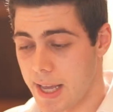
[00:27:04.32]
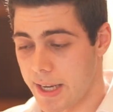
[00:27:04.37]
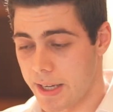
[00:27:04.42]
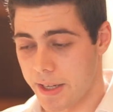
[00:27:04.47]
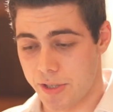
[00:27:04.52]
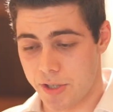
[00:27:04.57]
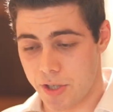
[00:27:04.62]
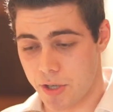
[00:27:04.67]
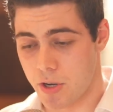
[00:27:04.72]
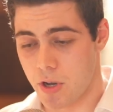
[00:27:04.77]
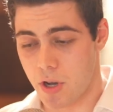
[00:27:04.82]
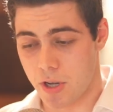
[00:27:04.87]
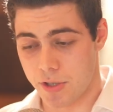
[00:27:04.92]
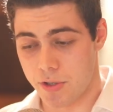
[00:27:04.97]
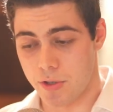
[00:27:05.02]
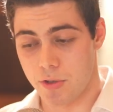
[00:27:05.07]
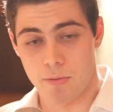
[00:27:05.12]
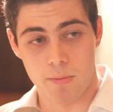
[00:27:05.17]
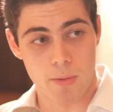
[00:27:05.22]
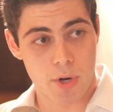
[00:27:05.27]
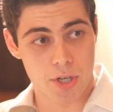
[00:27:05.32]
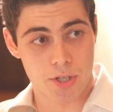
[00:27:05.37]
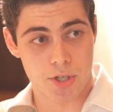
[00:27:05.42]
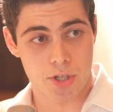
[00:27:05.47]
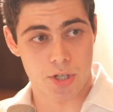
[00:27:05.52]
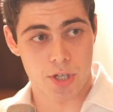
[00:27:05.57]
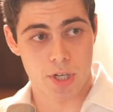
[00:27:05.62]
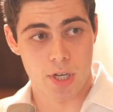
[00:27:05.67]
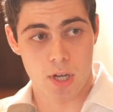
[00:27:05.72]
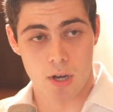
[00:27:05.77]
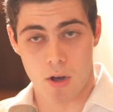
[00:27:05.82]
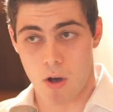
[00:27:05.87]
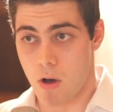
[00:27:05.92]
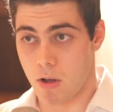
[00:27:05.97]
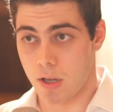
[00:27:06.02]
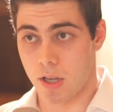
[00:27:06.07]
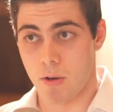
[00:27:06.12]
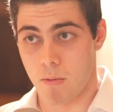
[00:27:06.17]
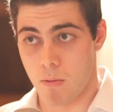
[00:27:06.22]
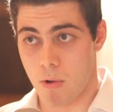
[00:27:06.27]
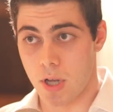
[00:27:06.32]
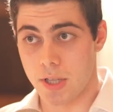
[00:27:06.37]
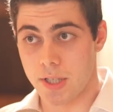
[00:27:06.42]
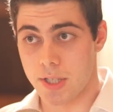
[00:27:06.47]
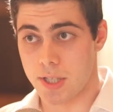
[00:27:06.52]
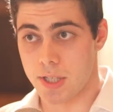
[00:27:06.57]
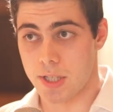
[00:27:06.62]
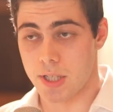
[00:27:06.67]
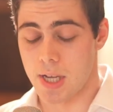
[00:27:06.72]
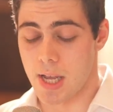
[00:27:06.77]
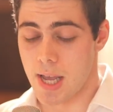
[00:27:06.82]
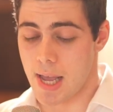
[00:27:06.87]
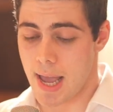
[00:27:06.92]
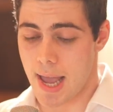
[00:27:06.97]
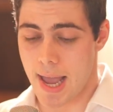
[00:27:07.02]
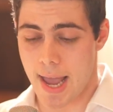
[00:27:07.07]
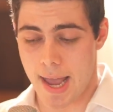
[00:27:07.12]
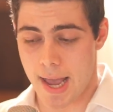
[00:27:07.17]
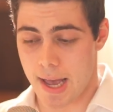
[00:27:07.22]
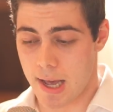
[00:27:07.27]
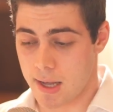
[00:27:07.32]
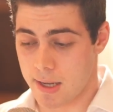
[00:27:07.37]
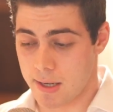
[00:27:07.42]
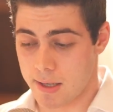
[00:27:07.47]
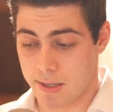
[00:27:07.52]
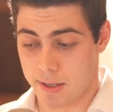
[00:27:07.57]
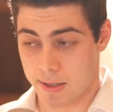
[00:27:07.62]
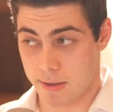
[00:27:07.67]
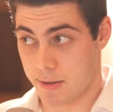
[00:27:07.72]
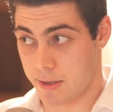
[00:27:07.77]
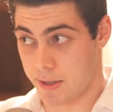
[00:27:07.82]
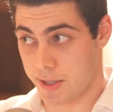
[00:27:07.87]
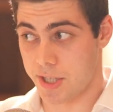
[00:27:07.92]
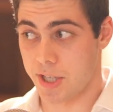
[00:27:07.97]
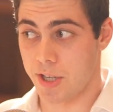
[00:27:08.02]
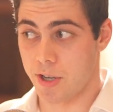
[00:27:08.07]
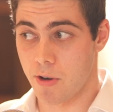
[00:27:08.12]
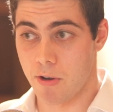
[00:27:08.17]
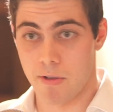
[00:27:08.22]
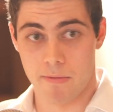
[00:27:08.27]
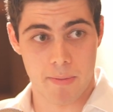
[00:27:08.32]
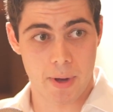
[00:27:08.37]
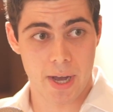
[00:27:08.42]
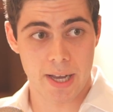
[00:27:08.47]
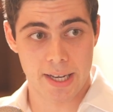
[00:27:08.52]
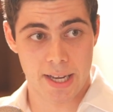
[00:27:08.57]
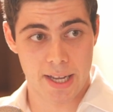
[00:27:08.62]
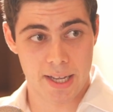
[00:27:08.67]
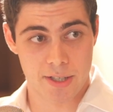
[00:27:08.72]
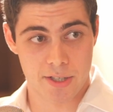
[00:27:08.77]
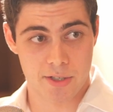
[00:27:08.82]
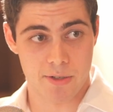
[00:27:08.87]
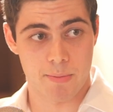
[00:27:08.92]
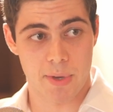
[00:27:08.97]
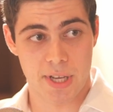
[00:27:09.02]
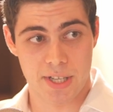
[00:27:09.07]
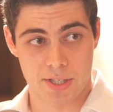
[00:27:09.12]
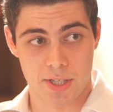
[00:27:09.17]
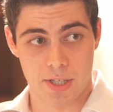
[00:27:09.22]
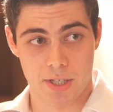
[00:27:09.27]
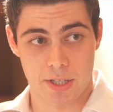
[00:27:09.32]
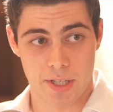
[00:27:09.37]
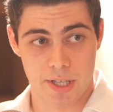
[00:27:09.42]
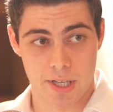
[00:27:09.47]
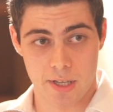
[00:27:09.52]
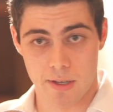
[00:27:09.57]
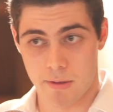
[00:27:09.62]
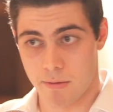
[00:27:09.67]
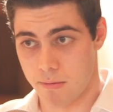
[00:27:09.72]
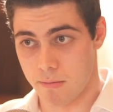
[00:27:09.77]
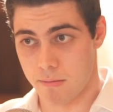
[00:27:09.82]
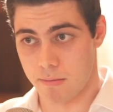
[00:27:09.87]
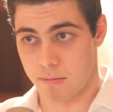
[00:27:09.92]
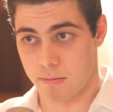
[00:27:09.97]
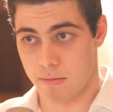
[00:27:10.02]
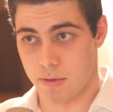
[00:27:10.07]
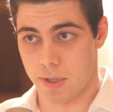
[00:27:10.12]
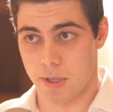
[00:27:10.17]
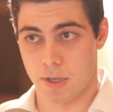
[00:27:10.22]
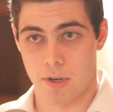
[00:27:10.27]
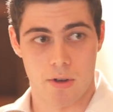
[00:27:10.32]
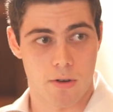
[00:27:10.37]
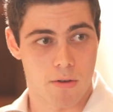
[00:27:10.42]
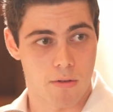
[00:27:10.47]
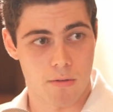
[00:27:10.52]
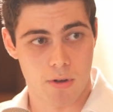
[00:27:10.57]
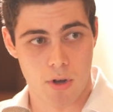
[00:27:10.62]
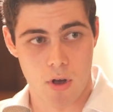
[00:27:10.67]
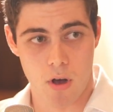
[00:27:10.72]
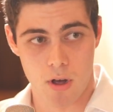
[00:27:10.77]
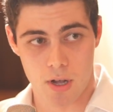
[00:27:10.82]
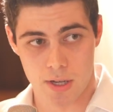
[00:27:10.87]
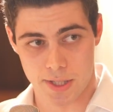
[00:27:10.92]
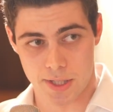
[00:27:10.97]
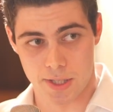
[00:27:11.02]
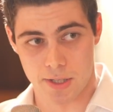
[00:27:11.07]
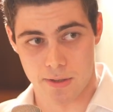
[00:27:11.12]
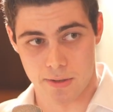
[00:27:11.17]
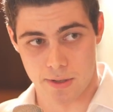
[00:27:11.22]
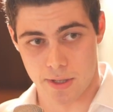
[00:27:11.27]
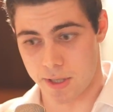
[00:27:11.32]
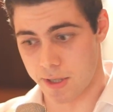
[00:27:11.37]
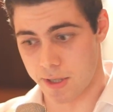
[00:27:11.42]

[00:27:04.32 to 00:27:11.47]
and he took on too much all at once. And the CEO of Binance basically, caused the